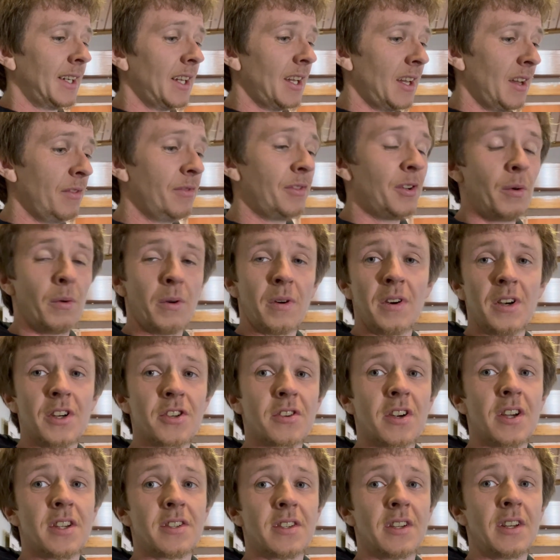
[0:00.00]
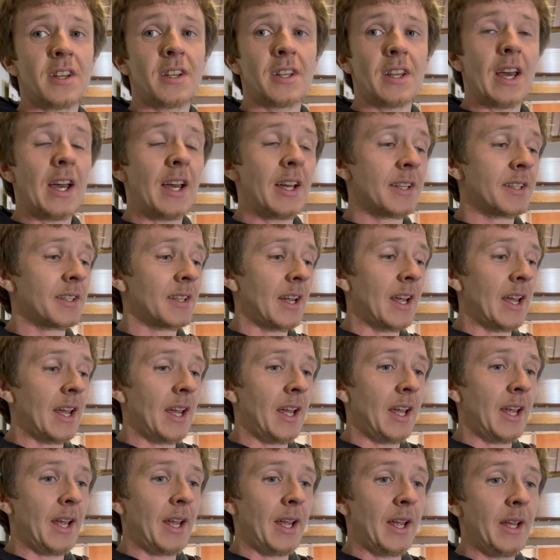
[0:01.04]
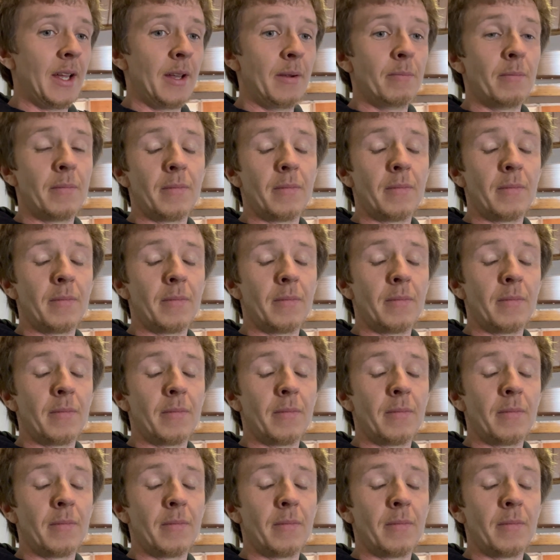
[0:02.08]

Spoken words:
if you are interested in that, as